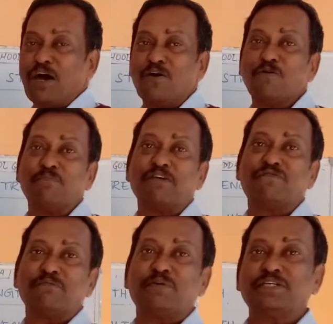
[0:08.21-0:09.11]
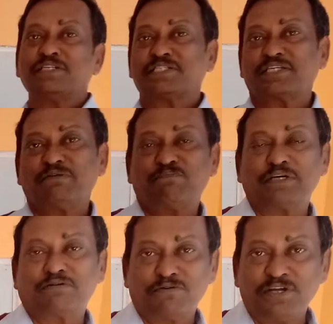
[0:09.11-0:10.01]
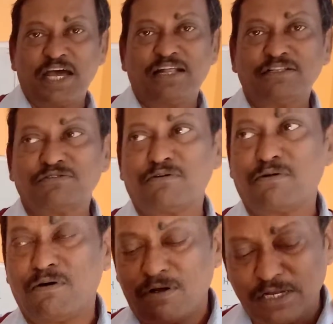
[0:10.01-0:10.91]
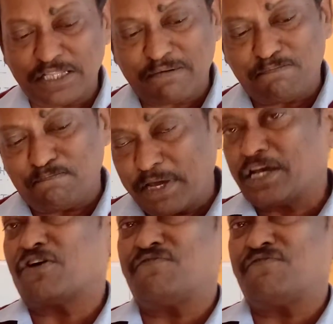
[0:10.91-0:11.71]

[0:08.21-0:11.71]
I hope everybody is keeping good health. You're all in the pink of